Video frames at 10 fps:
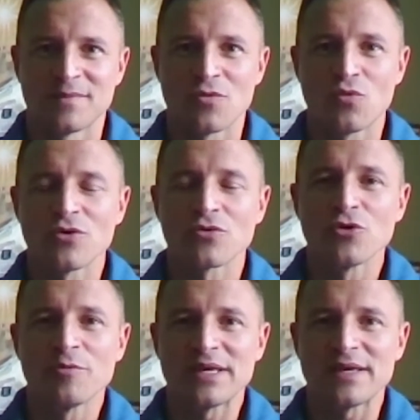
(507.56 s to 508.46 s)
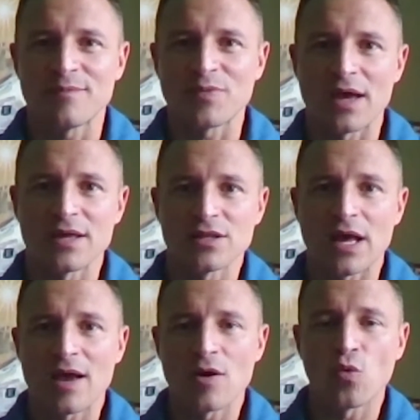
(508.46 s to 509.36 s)
Well, Ruby,
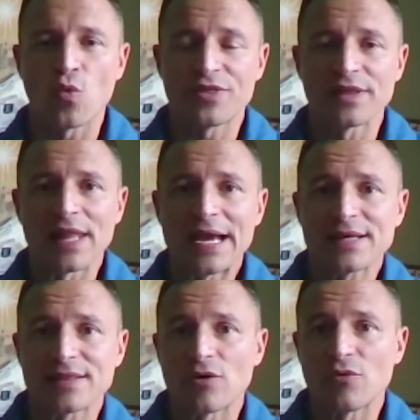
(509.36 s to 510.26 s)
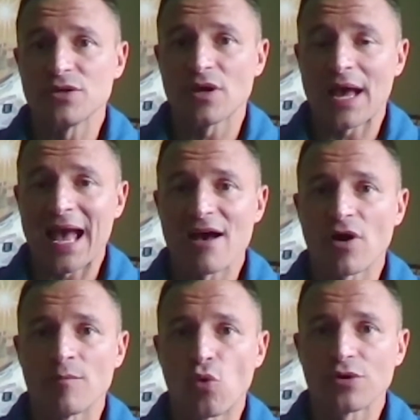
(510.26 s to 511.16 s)
the lighting that we have
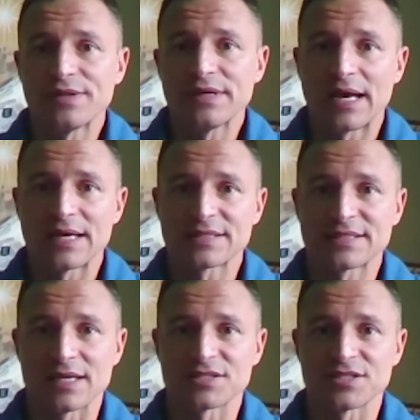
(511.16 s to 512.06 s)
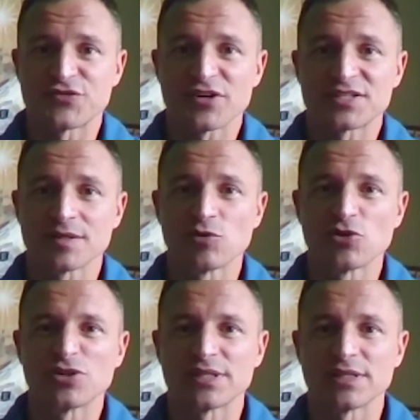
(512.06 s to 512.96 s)
on board the ISS is very similar
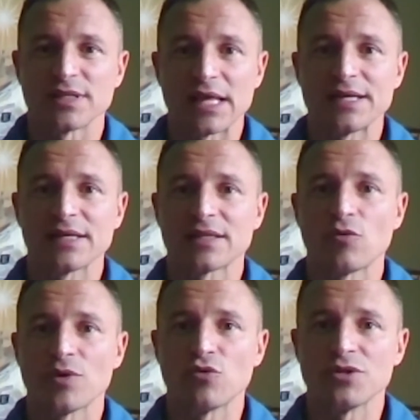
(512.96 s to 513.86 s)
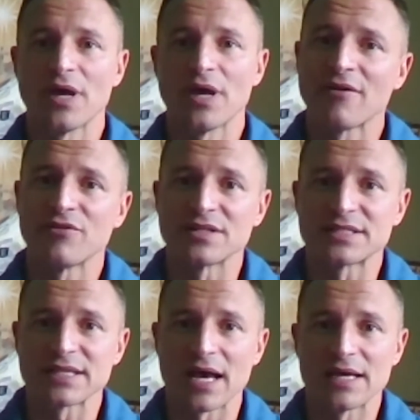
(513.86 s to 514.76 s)
to the lighting that we would have
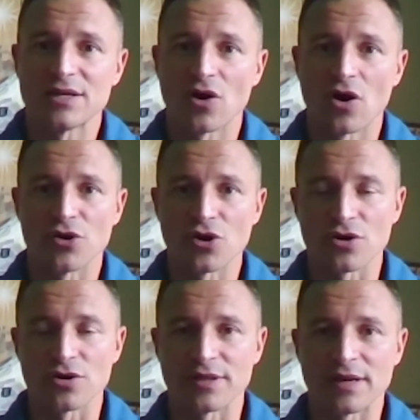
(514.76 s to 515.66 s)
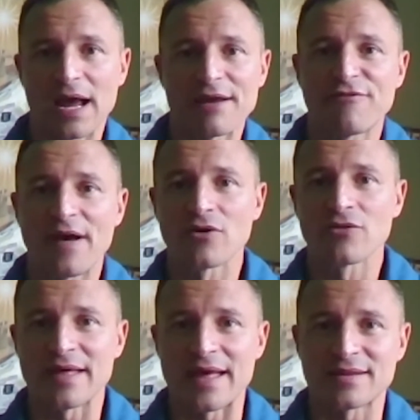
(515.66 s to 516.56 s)
inside on Earth. And I
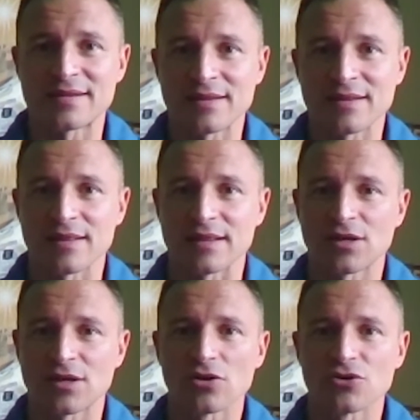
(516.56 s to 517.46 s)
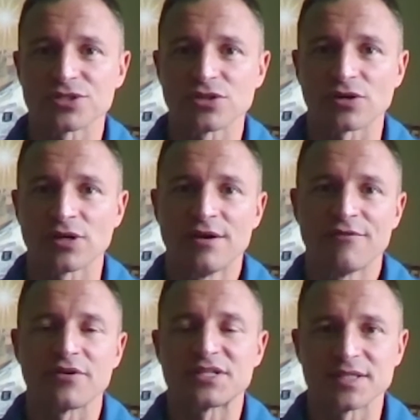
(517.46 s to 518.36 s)
found that colors look
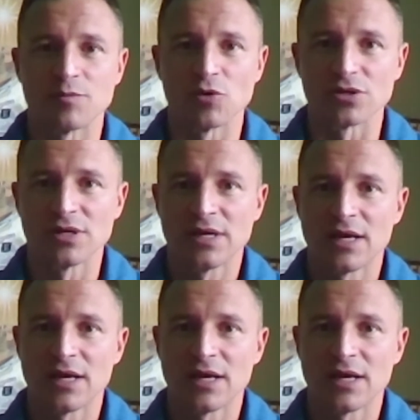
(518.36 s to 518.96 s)
very similar.